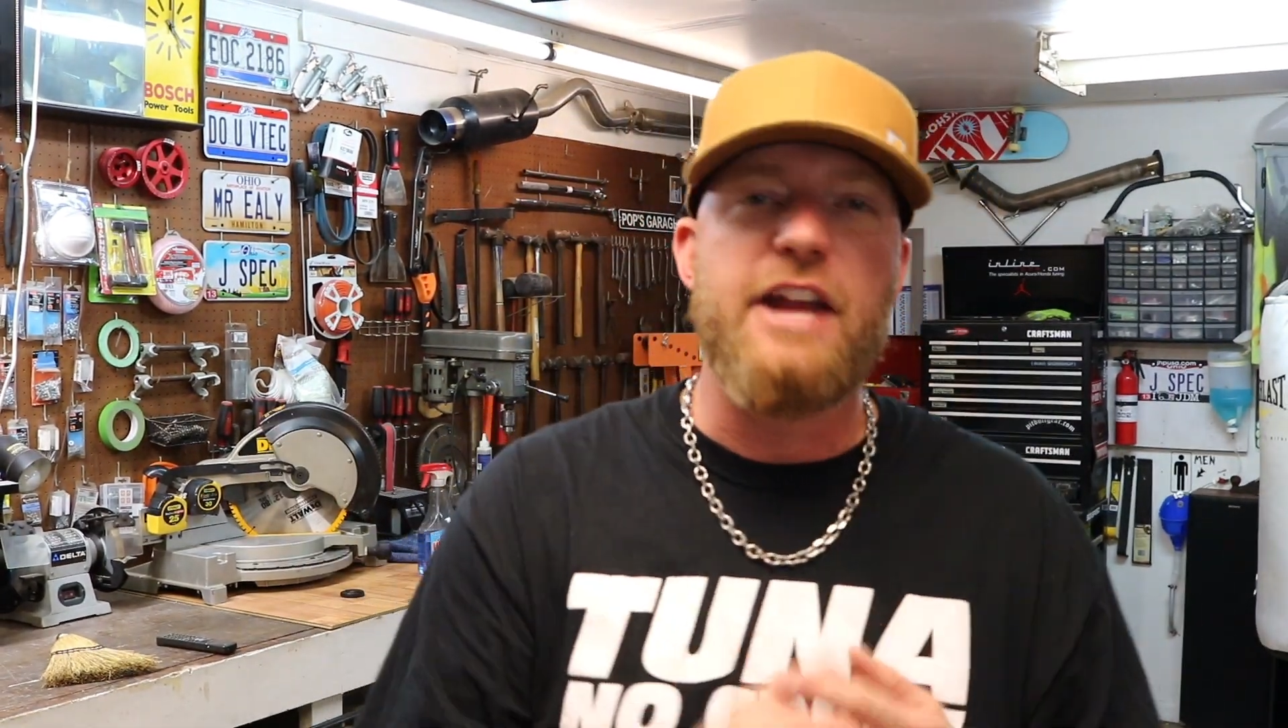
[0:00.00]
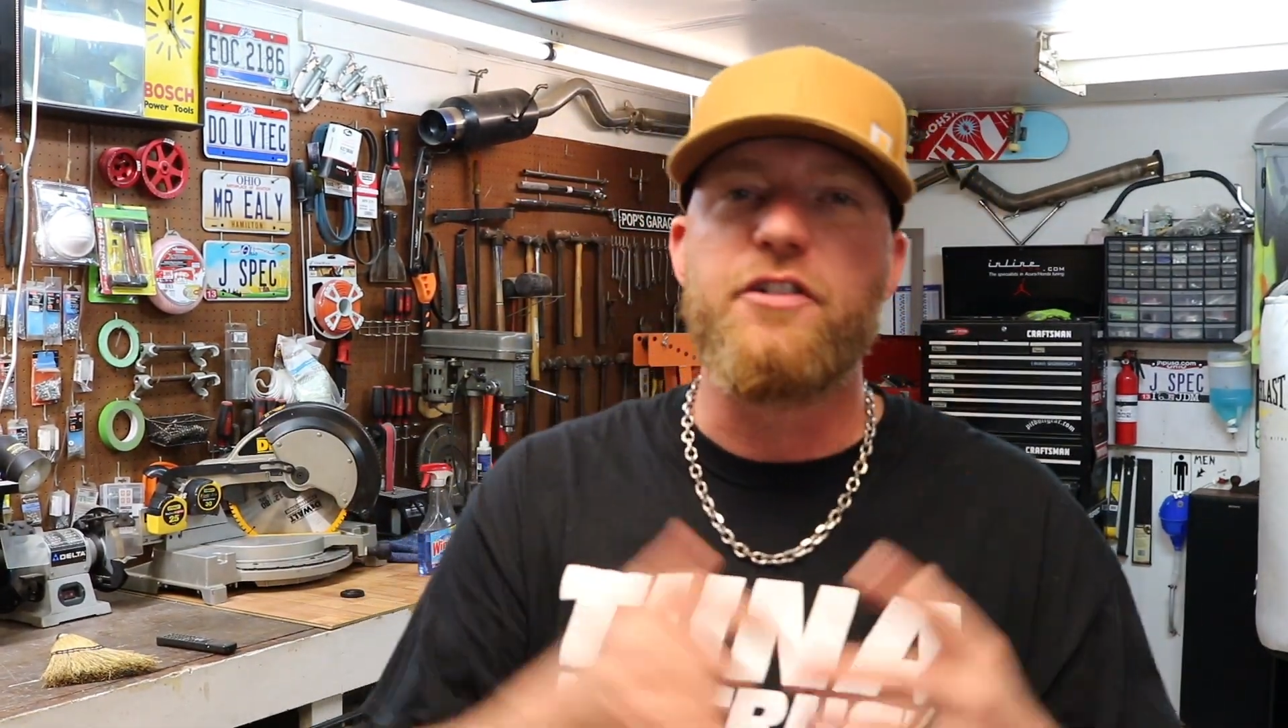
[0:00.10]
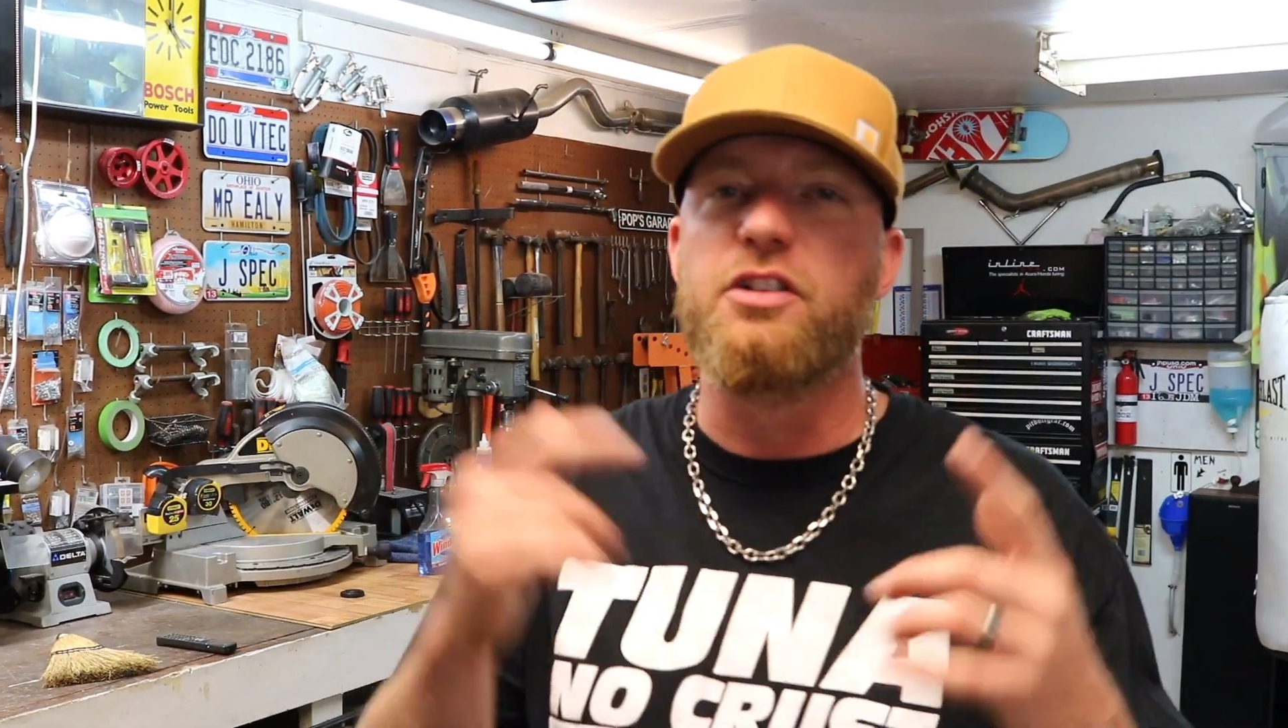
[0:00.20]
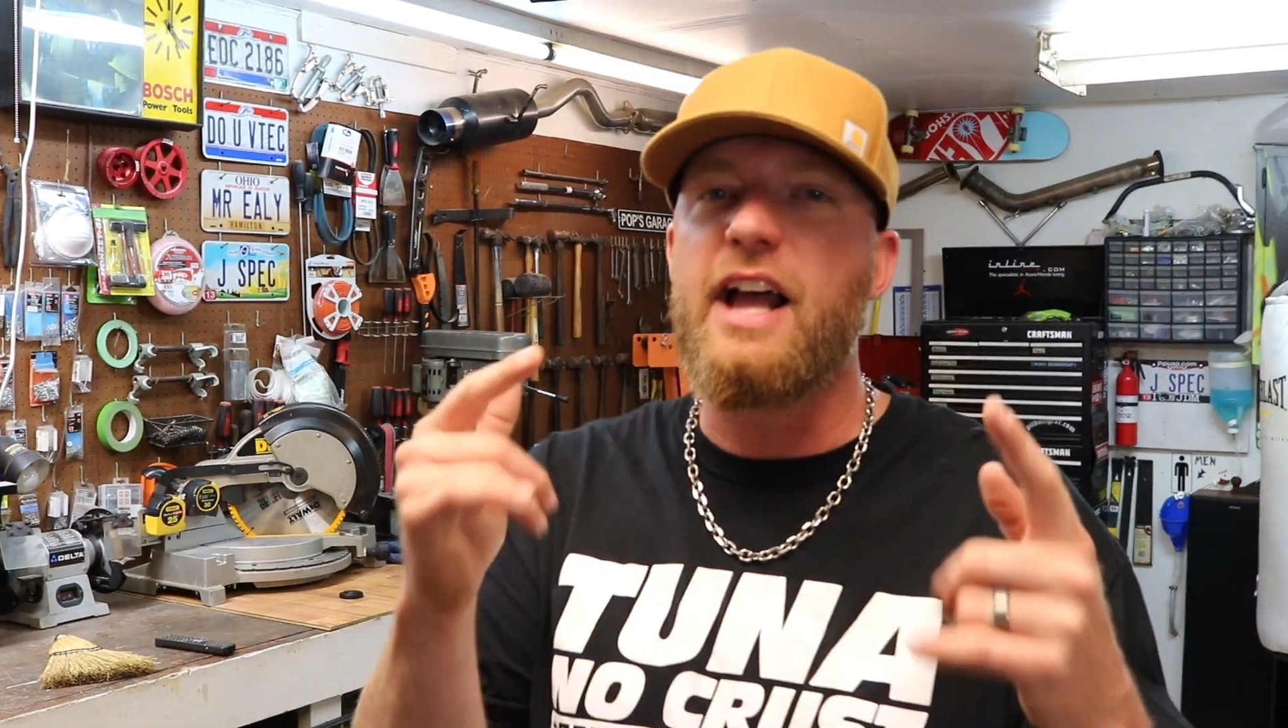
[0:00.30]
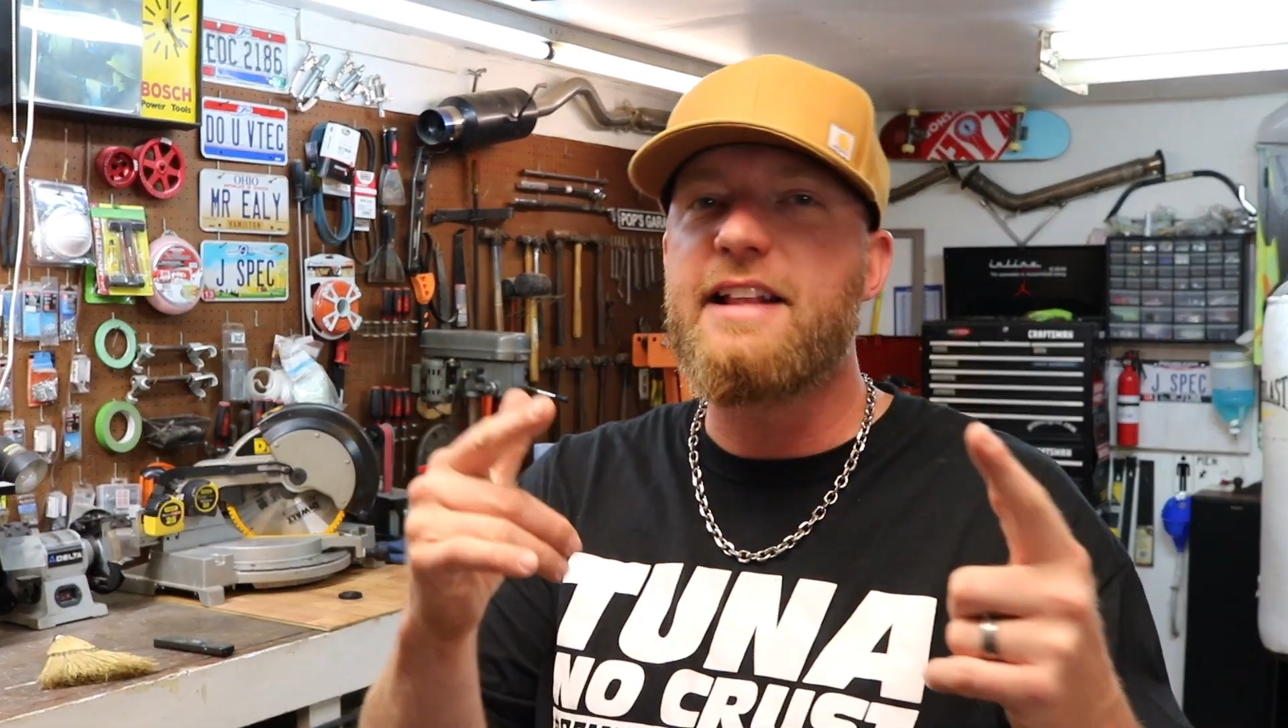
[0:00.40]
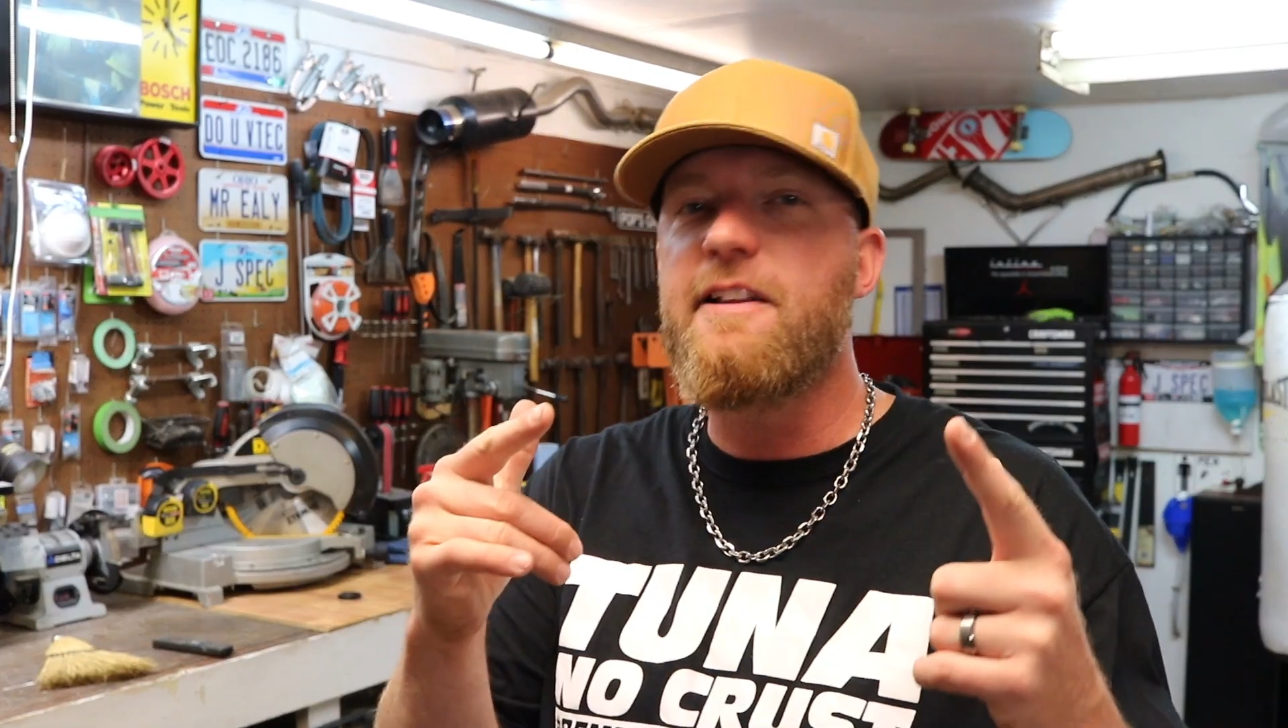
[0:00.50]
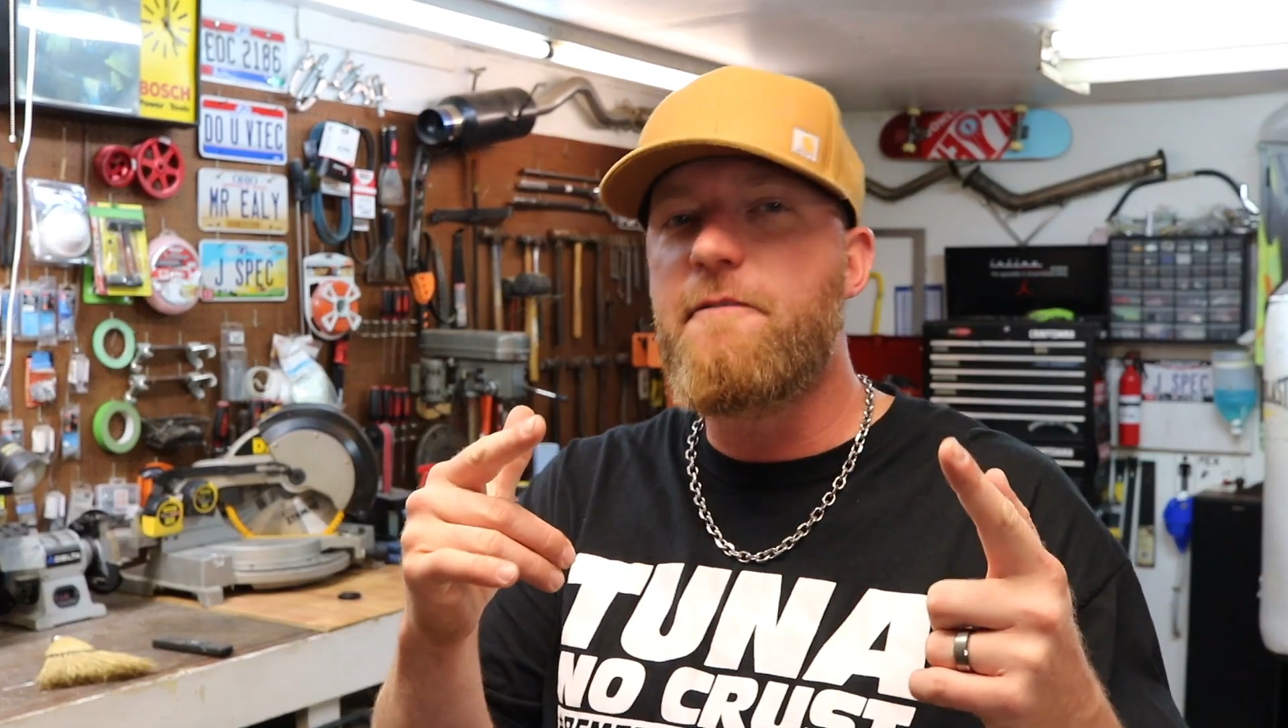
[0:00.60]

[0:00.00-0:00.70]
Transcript: If you liked the